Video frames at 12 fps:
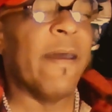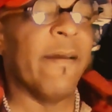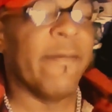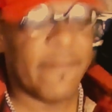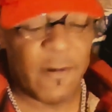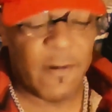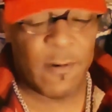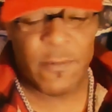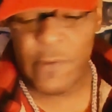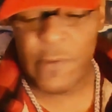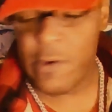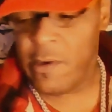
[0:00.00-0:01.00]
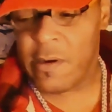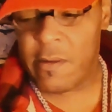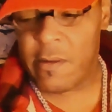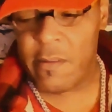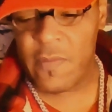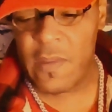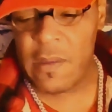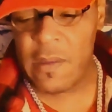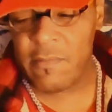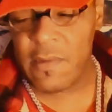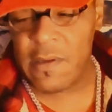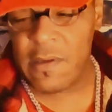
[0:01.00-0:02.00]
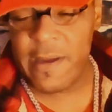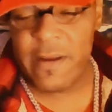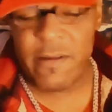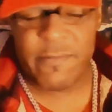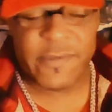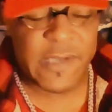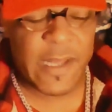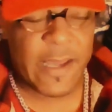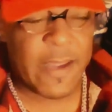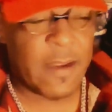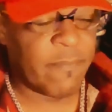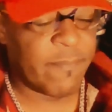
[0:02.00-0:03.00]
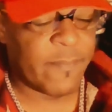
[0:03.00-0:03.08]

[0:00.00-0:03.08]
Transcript: And so the lady was like,